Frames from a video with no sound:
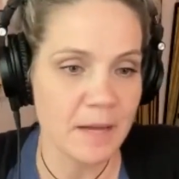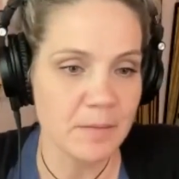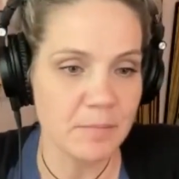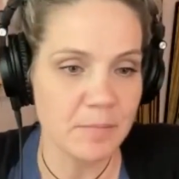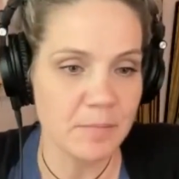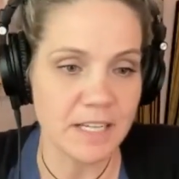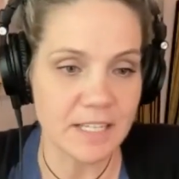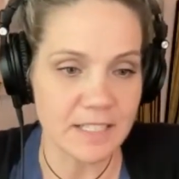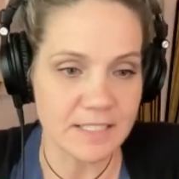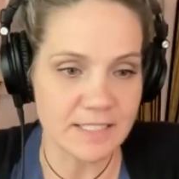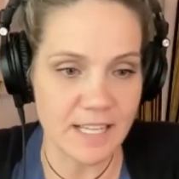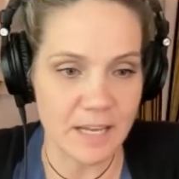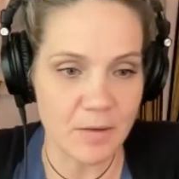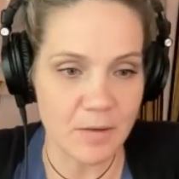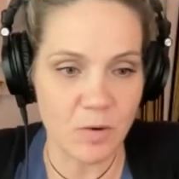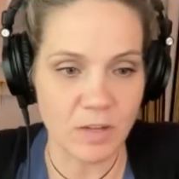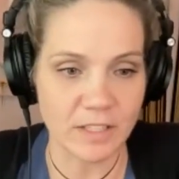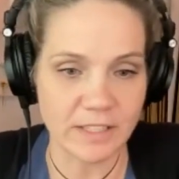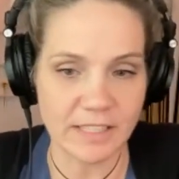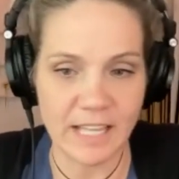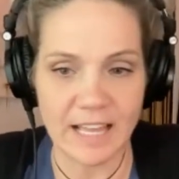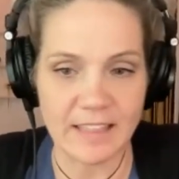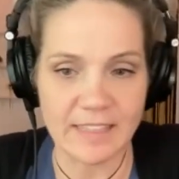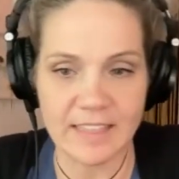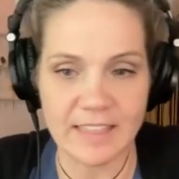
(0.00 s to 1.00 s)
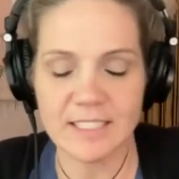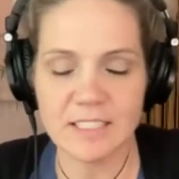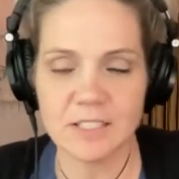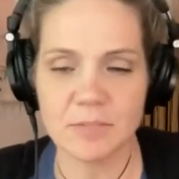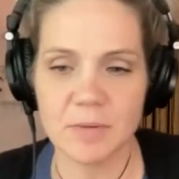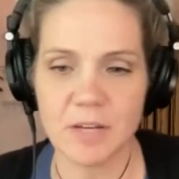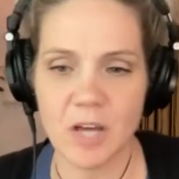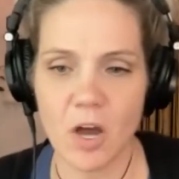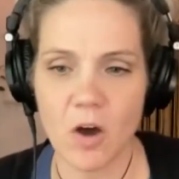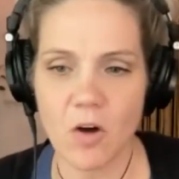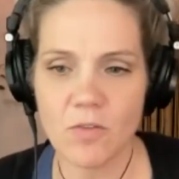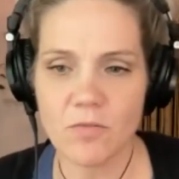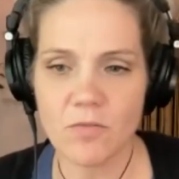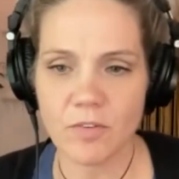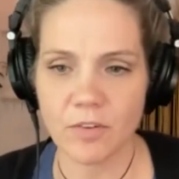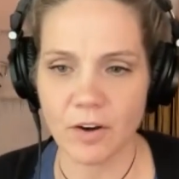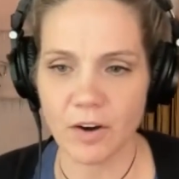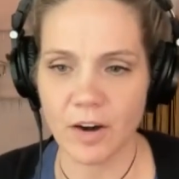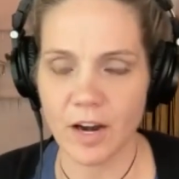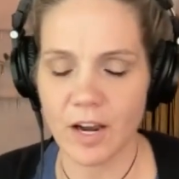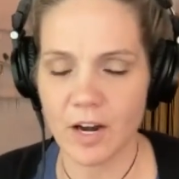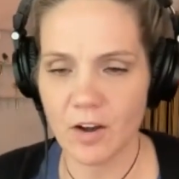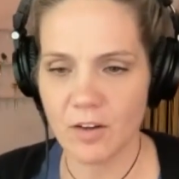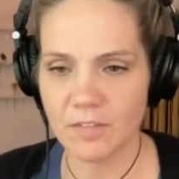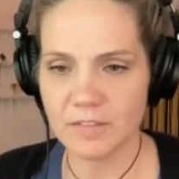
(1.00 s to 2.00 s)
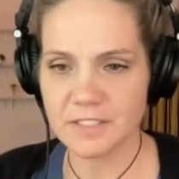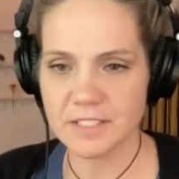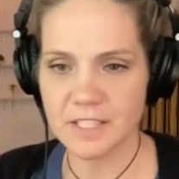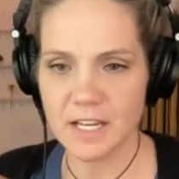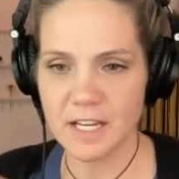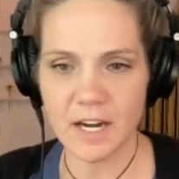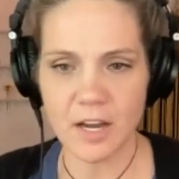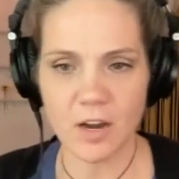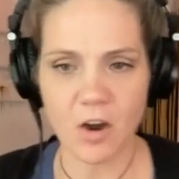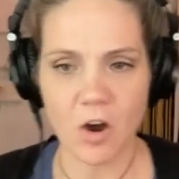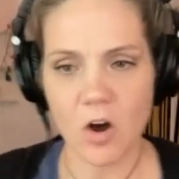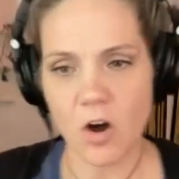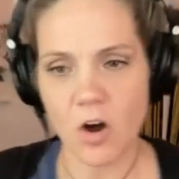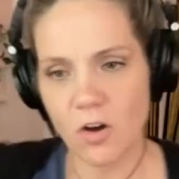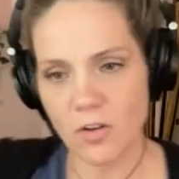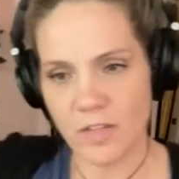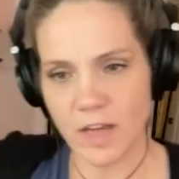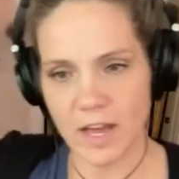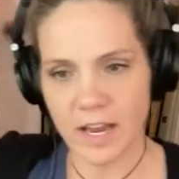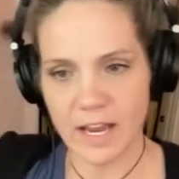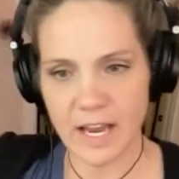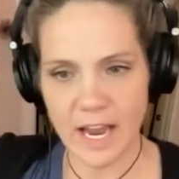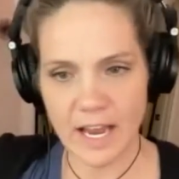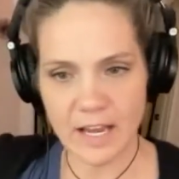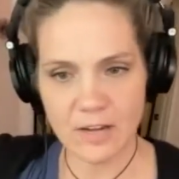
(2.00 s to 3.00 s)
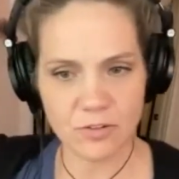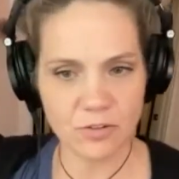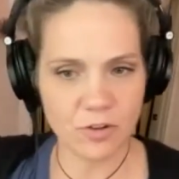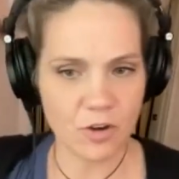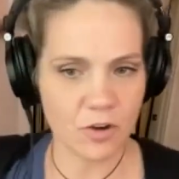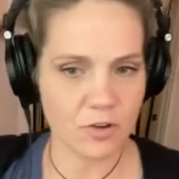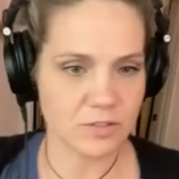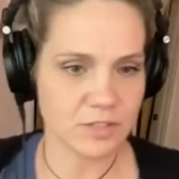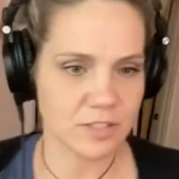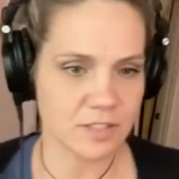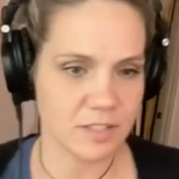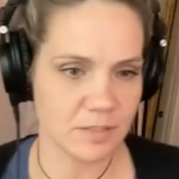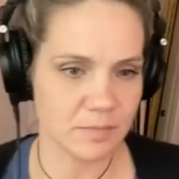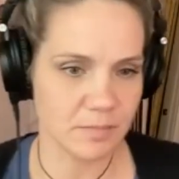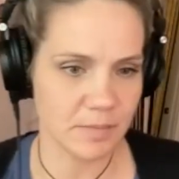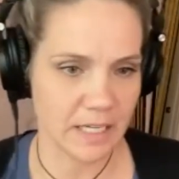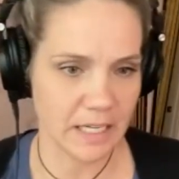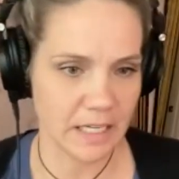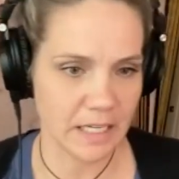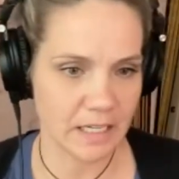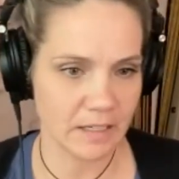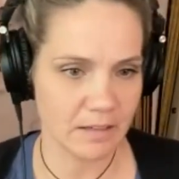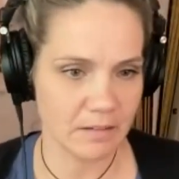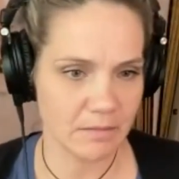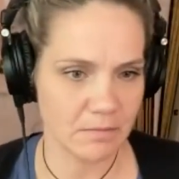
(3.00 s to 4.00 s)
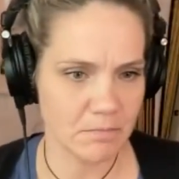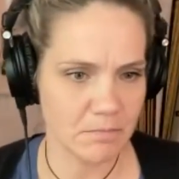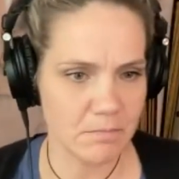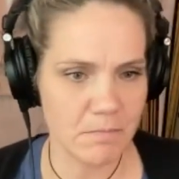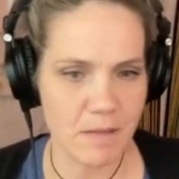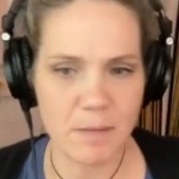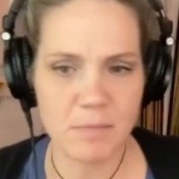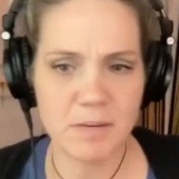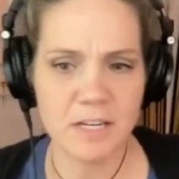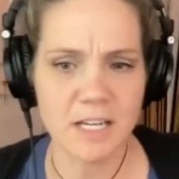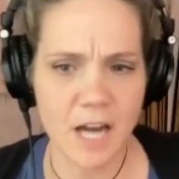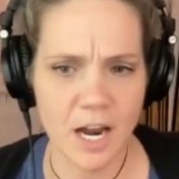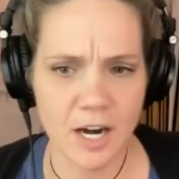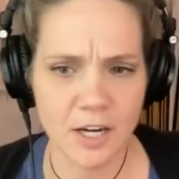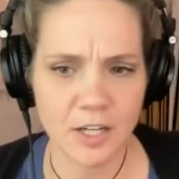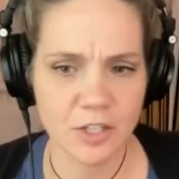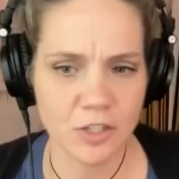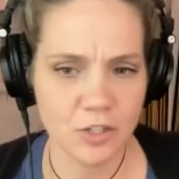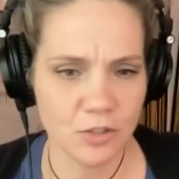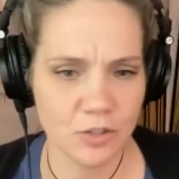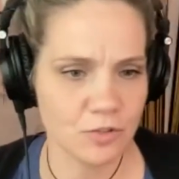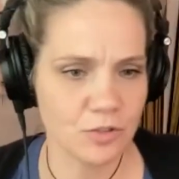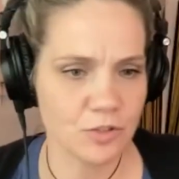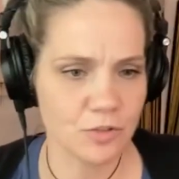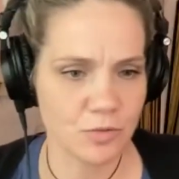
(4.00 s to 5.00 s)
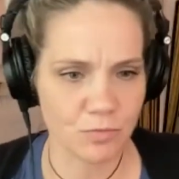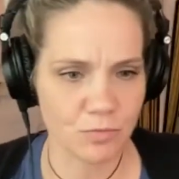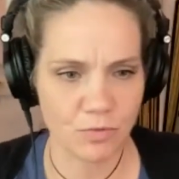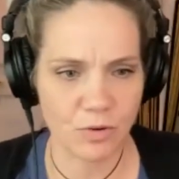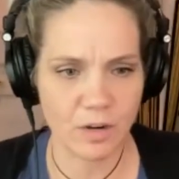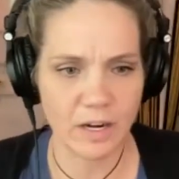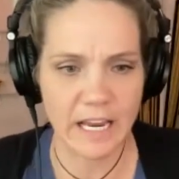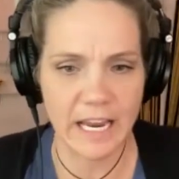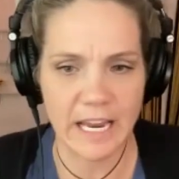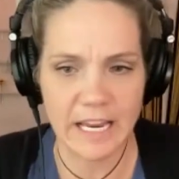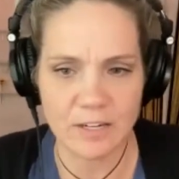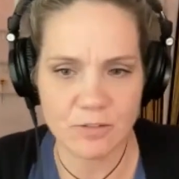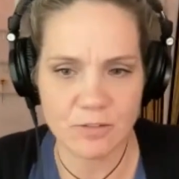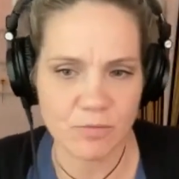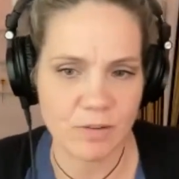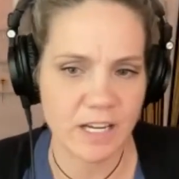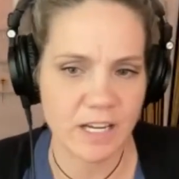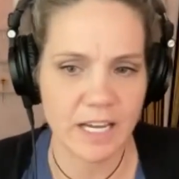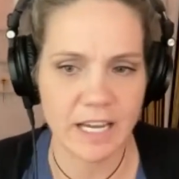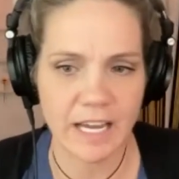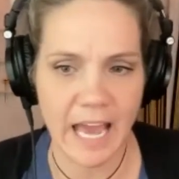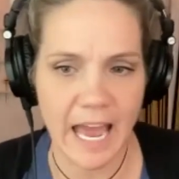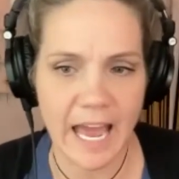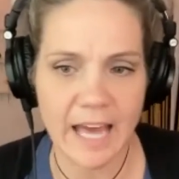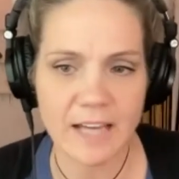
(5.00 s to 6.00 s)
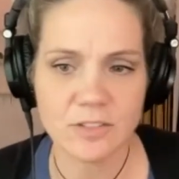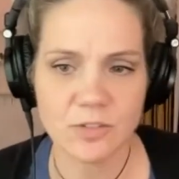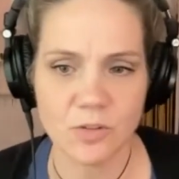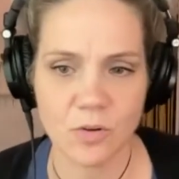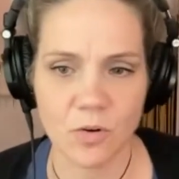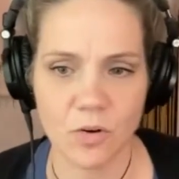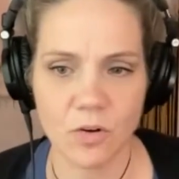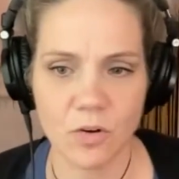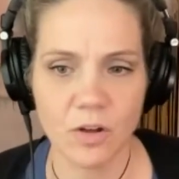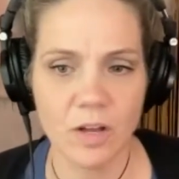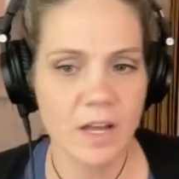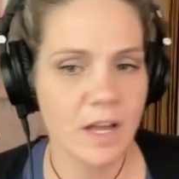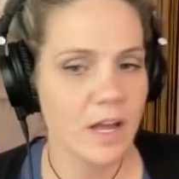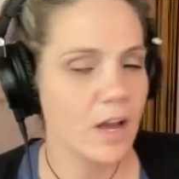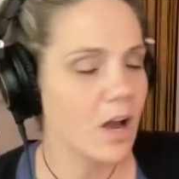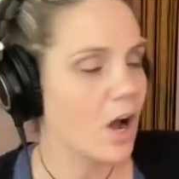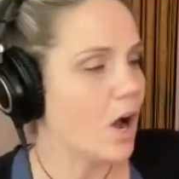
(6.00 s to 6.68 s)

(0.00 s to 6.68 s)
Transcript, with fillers: because they want that thing to be over and all of a sudden i go oh that guy who ghosted me maybe not a huge hand wringing asshole.